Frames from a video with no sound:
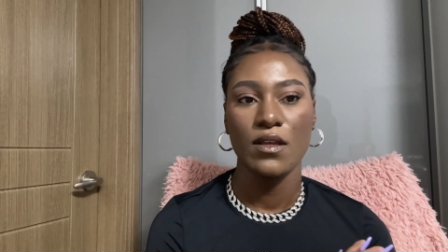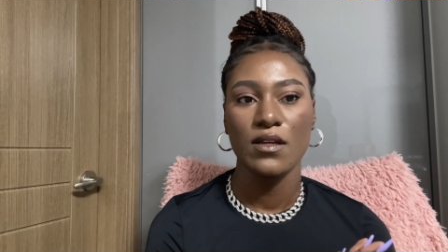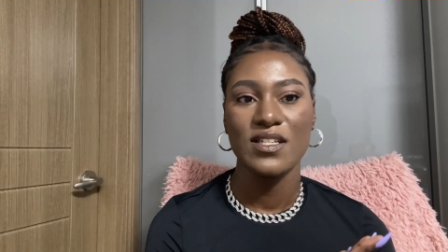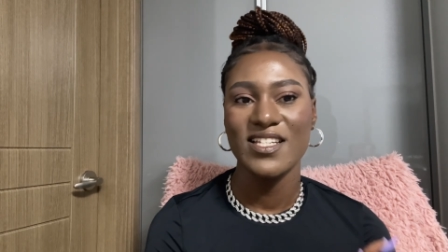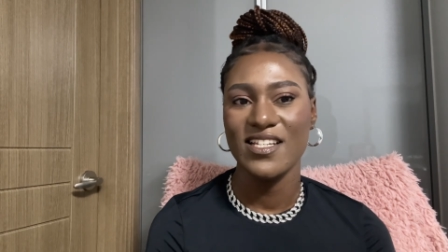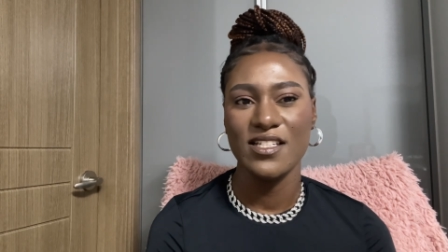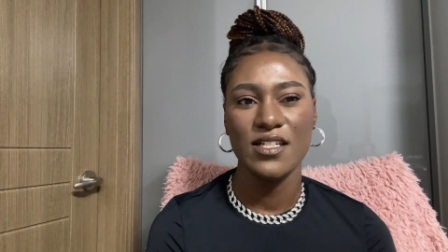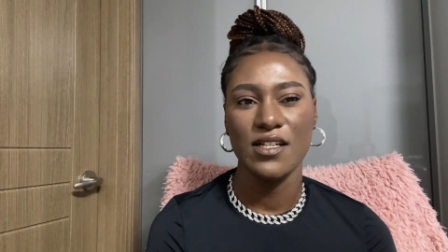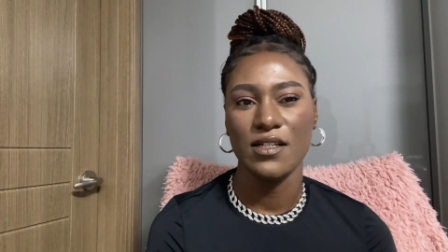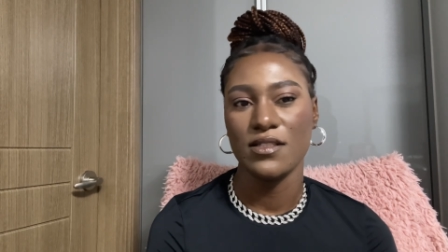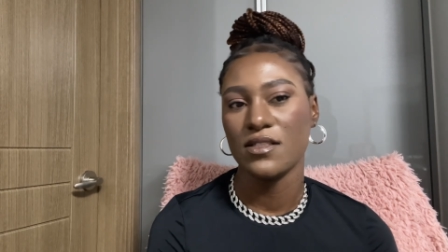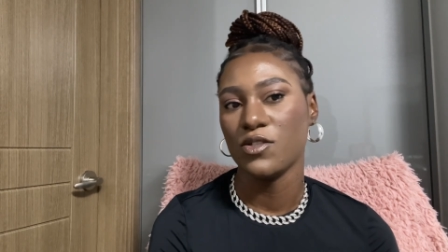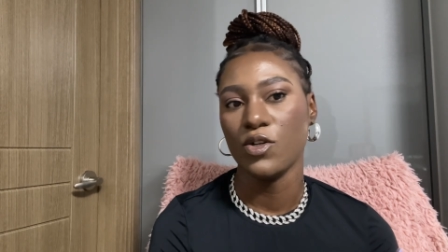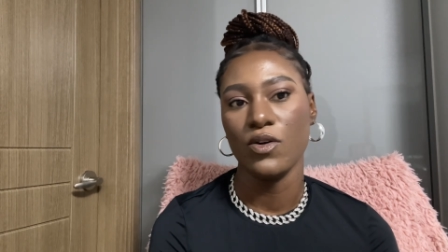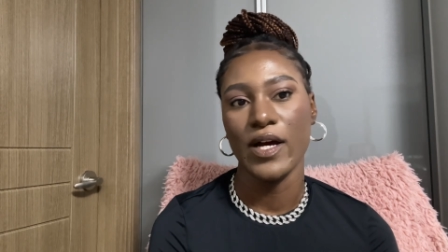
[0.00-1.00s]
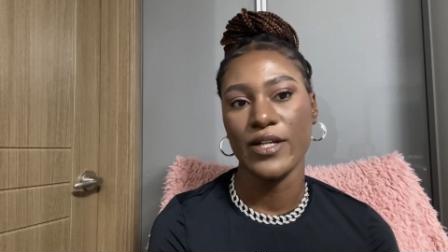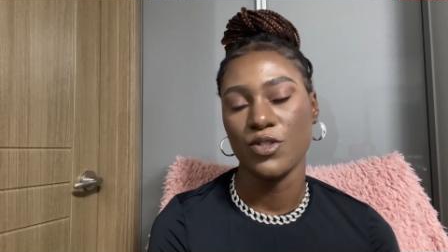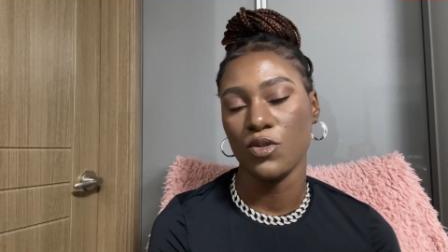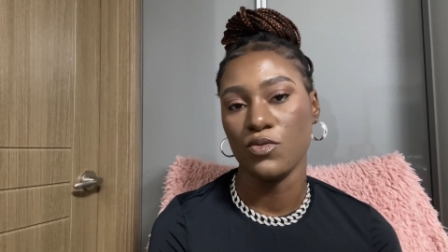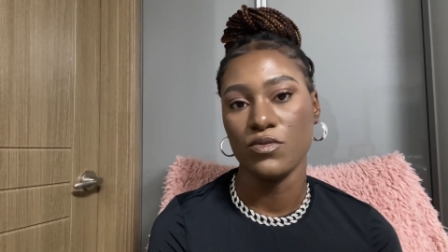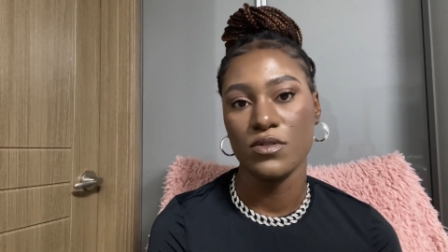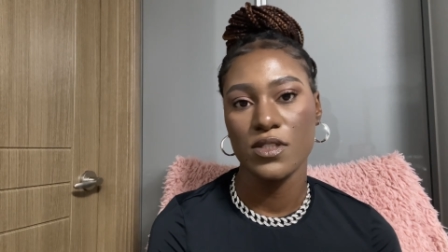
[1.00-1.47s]
teachings, no, I
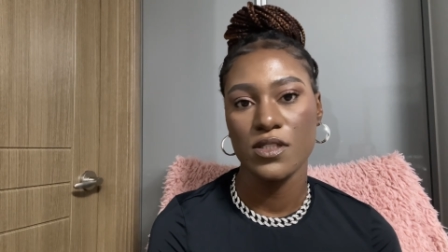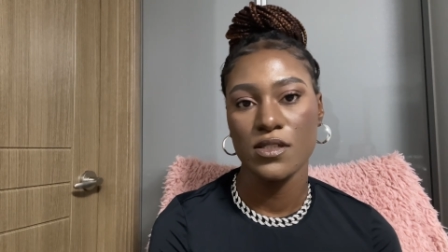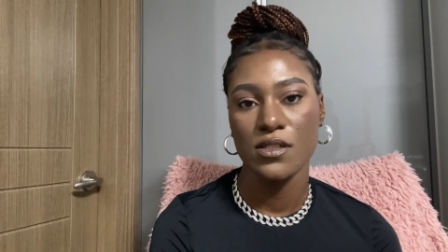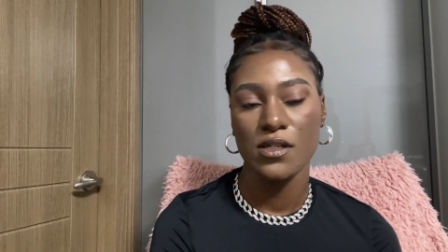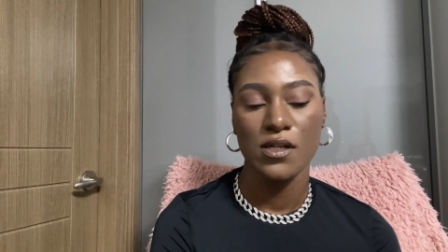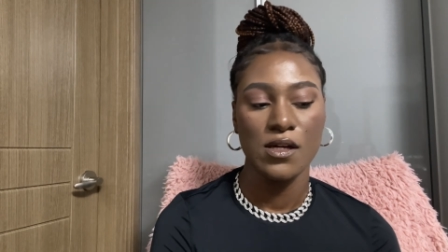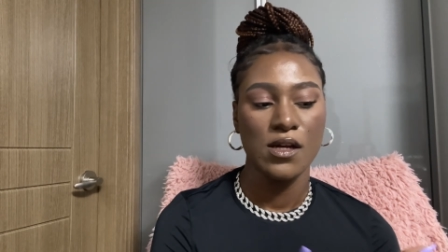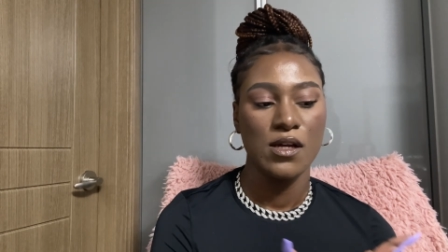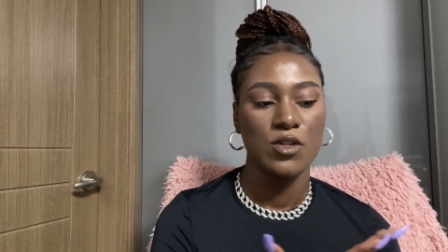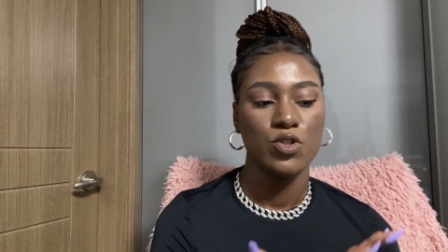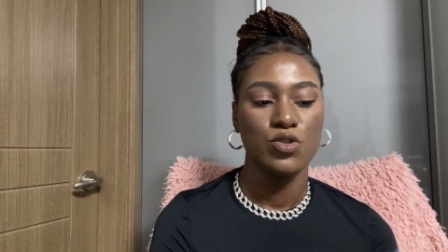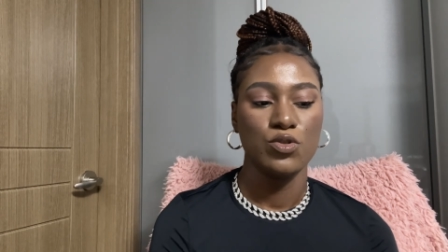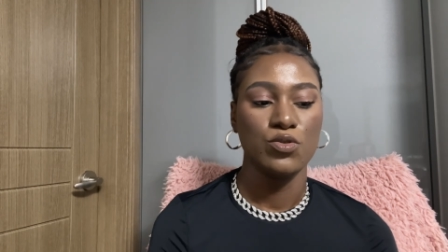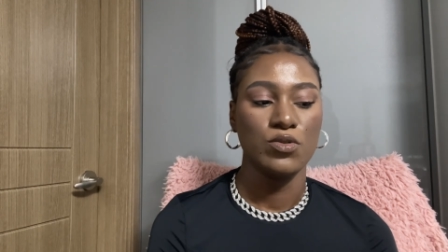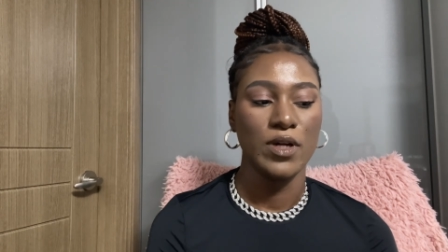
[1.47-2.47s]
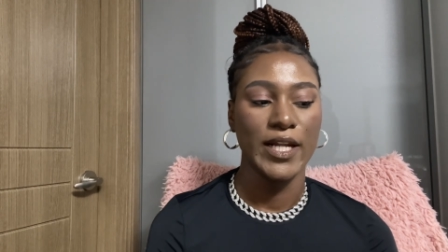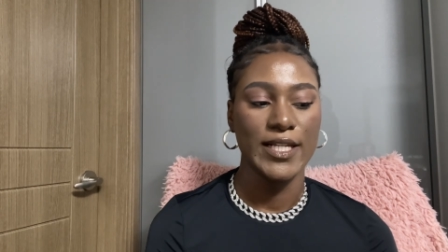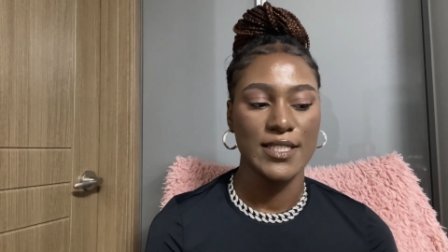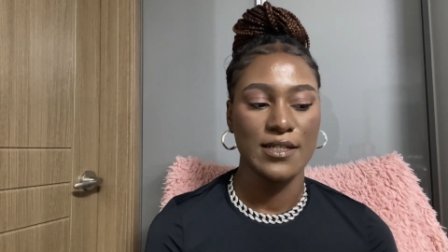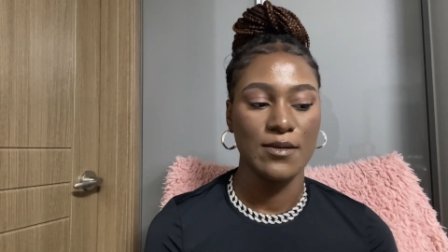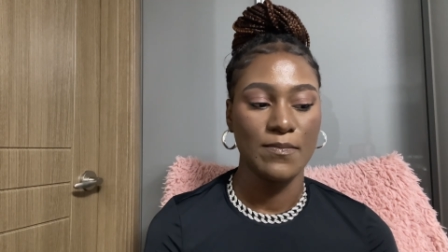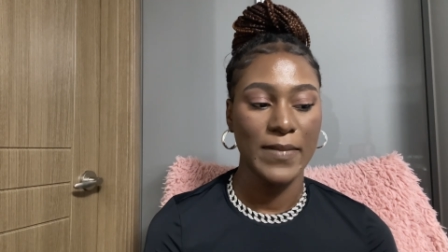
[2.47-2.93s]
don't do
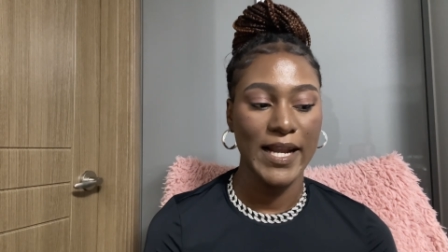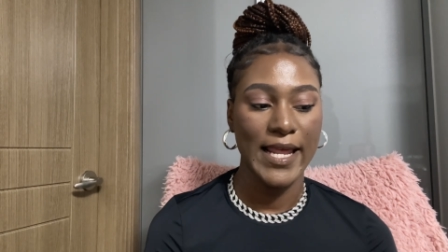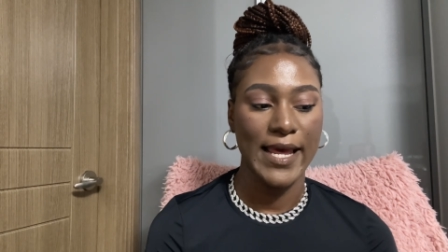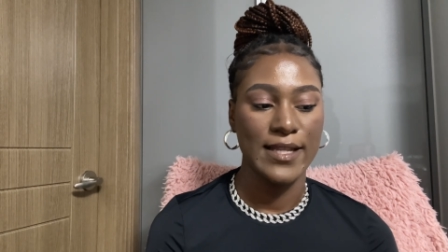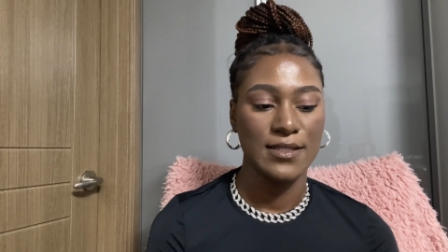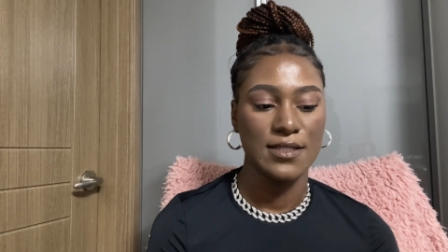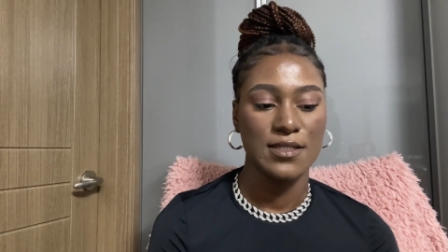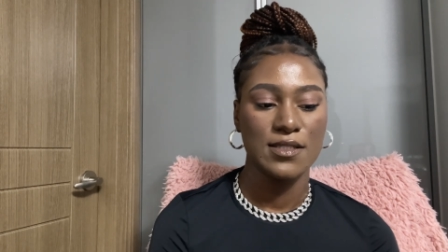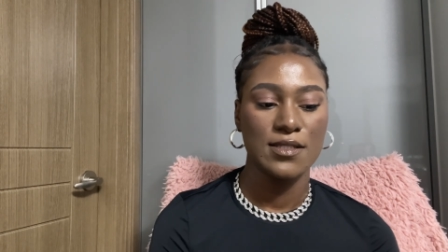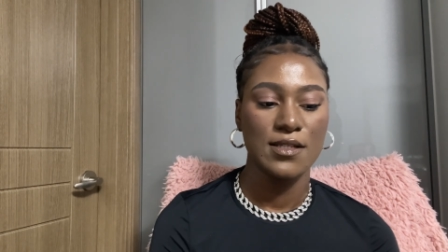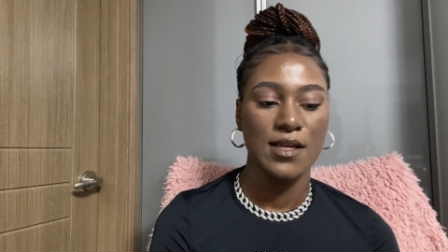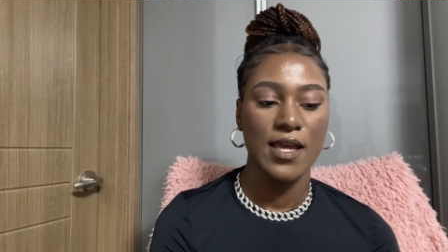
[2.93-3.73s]
lesson plans.